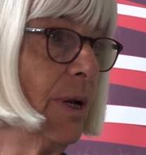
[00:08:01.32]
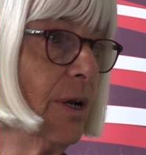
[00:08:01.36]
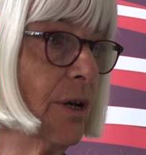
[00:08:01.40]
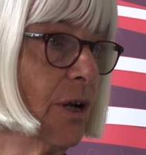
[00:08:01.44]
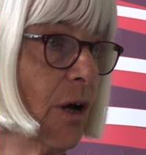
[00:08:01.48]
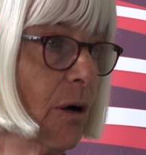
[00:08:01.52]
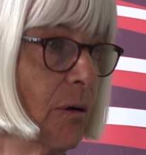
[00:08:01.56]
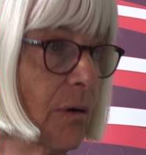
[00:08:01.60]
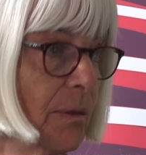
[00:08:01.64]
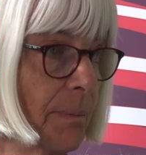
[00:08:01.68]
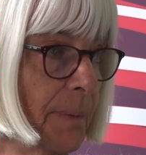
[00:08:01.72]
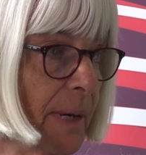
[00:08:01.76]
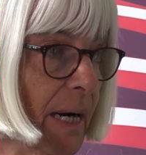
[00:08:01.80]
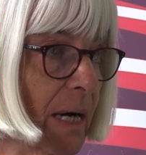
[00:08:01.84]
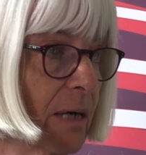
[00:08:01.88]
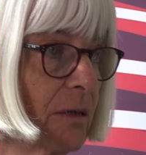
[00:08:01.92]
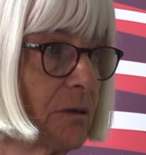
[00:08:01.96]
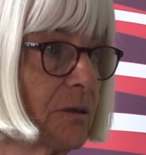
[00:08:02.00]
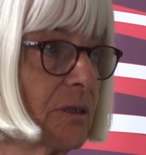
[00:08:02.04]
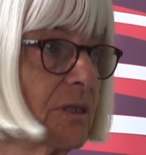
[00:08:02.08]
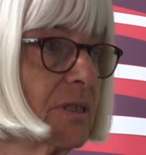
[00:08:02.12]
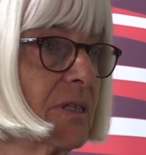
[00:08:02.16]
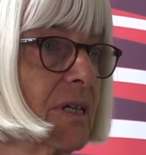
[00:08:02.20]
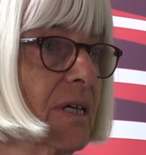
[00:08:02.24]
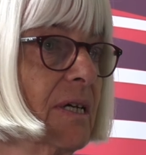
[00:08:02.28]
we know
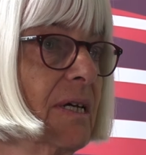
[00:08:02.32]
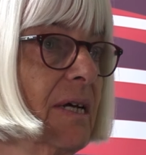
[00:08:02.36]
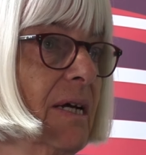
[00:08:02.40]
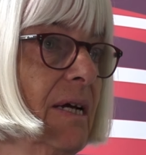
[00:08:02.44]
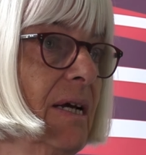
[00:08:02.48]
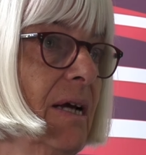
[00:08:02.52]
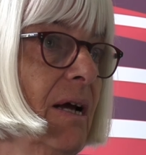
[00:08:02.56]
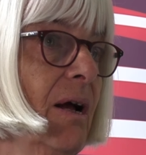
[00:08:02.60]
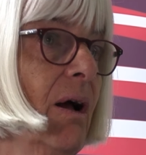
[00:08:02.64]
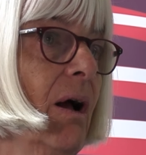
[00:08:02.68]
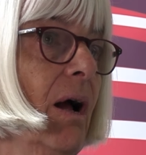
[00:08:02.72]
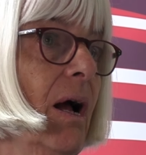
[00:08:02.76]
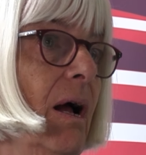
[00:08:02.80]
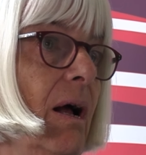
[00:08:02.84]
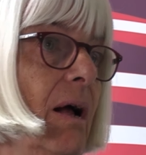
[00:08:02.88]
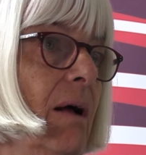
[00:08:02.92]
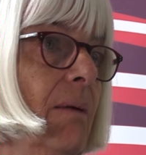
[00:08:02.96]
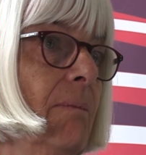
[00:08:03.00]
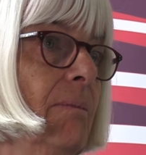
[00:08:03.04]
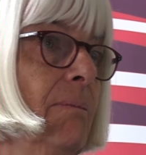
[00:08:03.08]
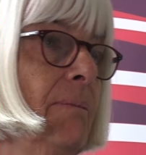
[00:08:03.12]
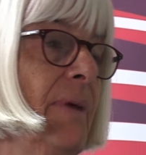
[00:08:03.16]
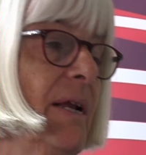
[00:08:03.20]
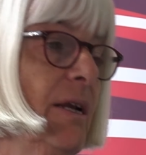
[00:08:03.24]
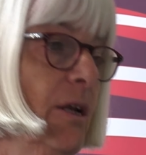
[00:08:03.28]
about,
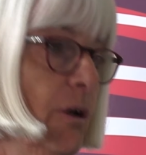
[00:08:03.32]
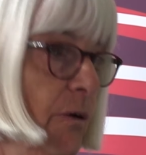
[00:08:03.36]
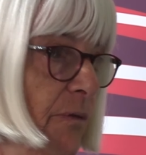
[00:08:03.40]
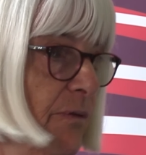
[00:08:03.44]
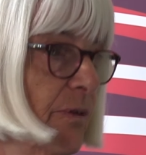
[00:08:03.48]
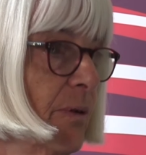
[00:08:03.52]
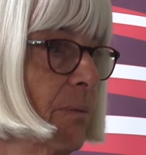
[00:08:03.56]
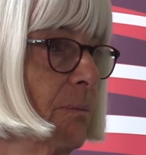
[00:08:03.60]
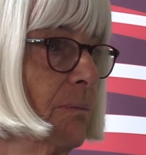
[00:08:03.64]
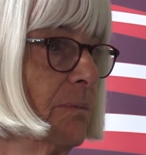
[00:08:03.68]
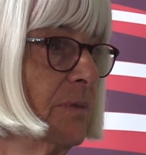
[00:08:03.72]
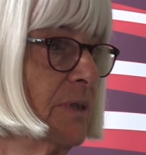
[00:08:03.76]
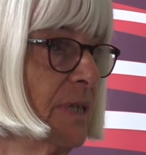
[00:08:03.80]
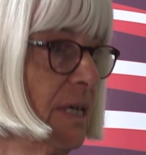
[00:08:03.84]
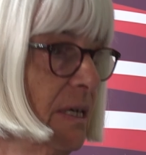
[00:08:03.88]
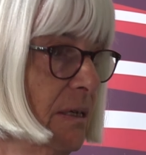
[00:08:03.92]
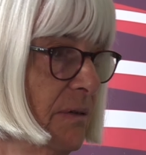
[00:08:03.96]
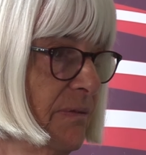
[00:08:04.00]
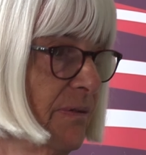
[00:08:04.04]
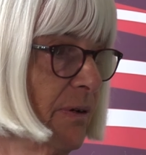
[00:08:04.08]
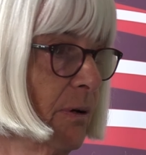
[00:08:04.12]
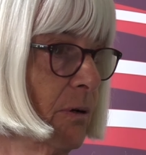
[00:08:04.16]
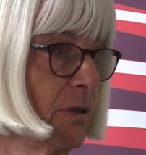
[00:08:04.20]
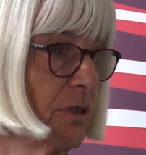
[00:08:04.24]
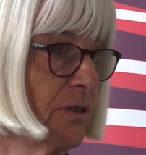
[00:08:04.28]
uh, many of them
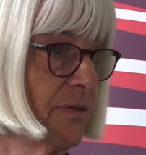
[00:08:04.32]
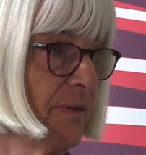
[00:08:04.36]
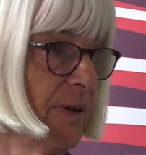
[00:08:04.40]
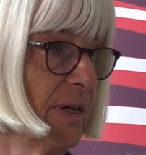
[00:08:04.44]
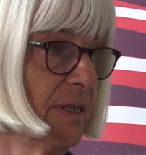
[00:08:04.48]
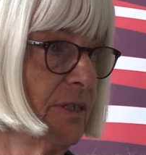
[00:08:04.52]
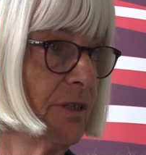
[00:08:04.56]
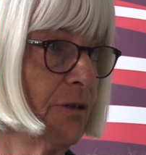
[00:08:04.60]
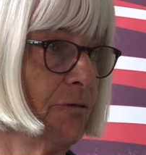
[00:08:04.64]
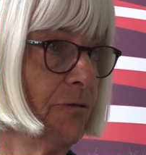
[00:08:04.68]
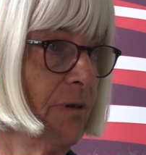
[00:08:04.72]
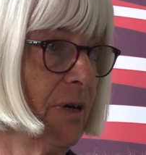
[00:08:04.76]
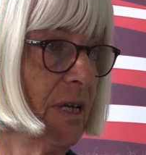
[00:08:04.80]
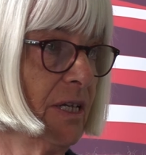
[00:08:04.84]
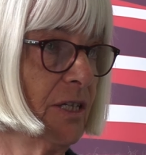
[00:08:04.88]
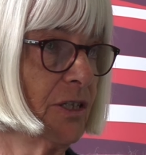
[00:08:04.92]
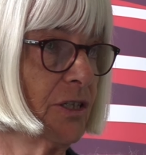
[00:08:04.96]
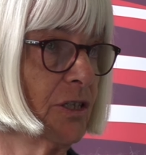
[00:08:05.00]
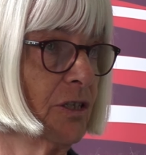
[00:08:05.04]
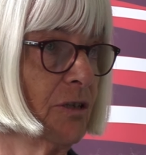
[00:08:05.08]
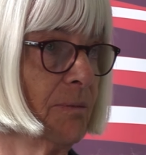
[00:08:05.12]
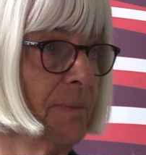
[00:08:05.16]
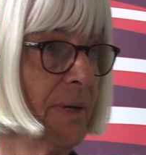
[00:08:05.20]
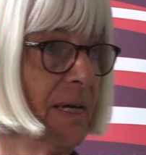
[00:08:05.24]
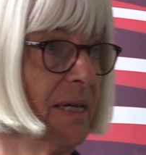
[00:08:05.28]
did philosophize in
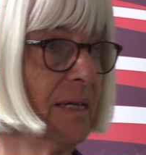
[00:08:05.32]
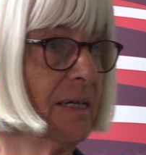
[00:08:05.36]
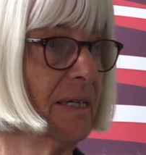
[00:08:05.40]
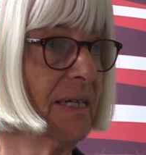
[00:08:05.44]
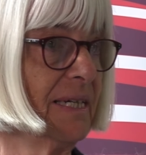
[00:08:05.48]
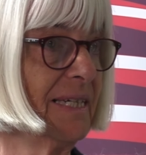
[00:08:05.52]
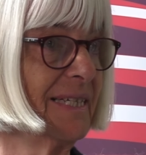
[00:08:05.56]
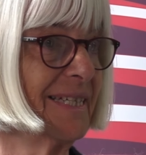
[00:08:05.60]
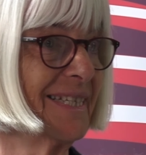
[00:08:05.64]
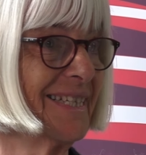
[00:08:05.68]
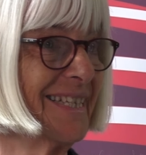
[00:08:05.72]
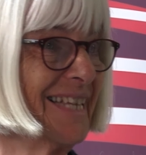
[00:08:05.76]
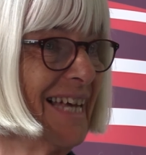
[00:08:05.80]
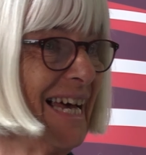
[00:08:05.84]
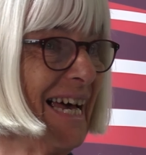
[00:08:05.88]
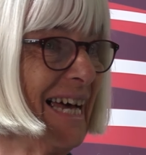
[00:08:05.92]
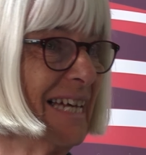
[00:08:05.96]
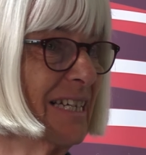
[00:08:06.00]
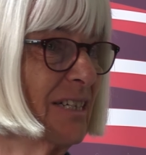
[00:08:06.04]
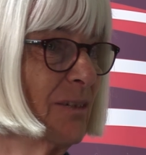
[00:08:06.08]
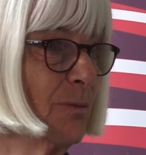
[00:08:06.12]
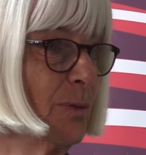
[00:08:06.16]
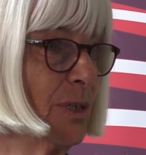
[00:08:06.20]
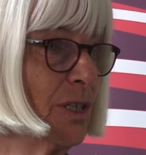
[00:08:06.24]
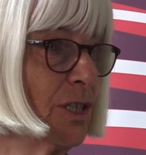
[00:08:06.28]
relation to men, and it's
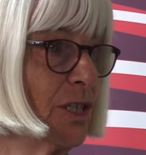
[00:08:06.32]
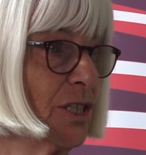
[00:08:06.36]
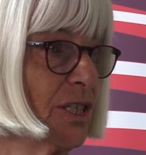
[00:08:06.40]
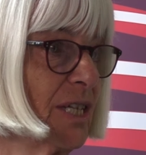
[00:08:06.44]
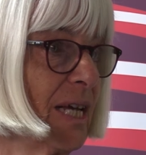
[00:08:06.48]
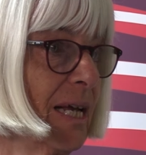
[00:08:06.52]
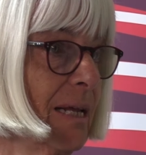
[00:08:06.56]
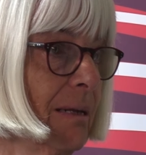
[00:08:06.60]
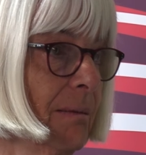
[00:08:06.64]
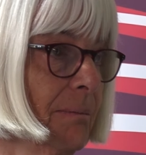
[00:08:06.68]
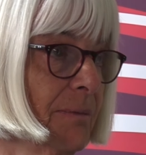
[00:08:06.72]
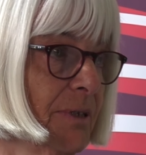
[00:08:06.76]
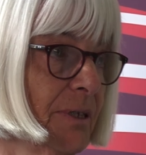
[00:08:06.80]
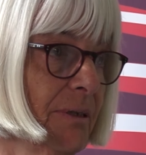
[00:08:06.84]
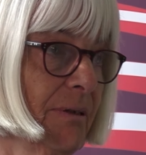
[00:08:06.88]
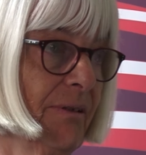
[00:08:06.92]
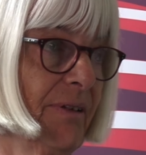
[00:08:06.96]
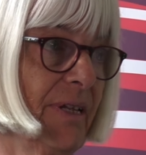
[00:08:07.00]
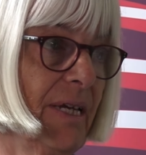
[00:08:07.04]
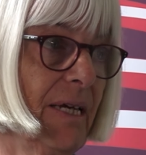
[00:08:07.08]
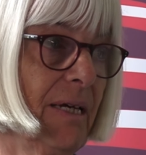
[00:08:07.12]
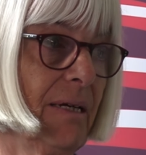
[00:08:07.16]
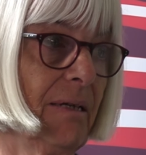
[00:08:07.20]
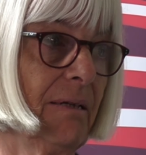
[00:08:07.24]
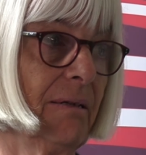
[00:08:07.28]
that which has helped
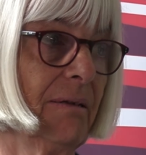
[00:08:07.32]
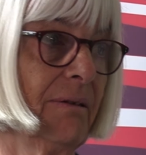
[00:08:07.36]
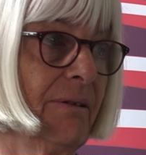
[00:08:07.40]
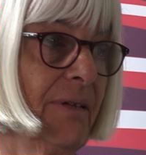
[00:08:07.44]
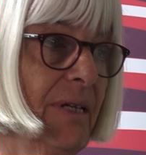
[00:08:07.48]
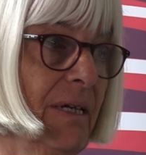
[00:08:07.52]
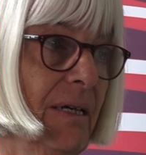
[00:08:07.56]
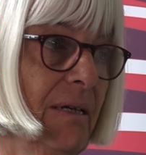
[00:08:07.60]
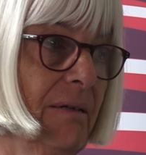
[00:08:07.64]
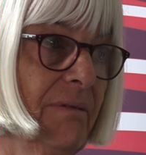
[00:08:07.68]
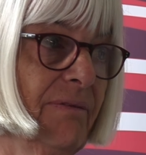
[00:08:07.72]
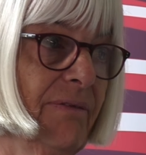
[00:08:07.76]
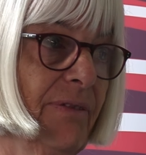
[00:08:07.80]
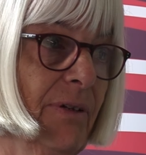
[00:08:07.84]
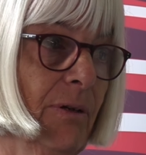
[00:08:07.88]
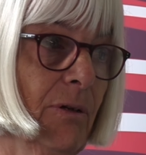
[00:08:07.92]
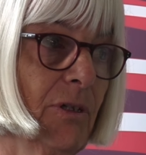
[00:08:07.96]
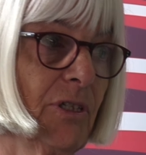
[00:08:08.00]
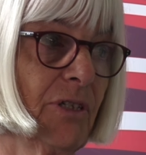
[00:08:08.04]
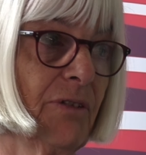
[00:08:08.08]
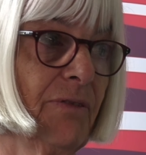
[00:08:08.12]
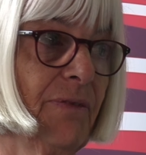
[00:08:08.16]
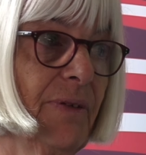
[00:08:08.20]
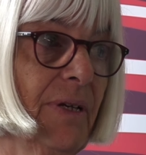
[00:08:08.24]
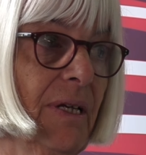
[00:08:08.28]
their, their
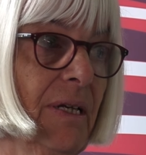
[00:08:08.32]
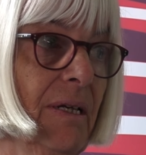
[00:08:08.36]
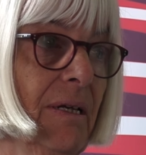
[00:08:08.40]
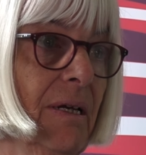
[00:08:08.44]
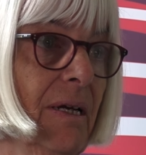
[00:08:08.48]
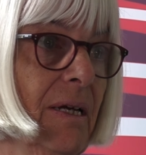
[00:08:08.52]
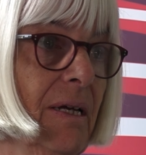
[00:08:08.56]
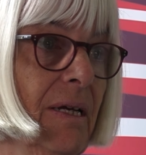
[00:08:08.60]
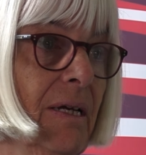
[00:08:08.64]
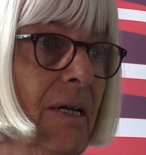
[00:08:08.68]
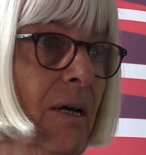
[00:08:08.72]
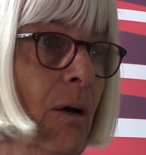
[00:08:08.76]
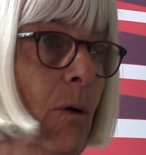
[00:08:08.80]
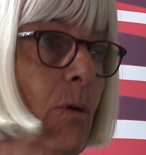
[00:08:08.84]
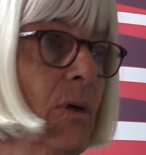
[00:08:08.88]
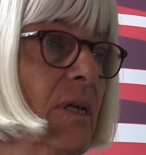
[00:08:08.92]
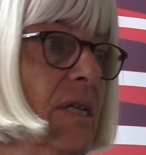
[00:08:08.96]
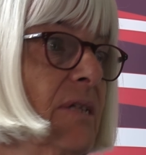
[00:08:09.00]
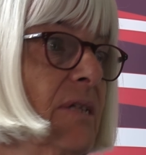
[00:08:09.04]
philosophy, or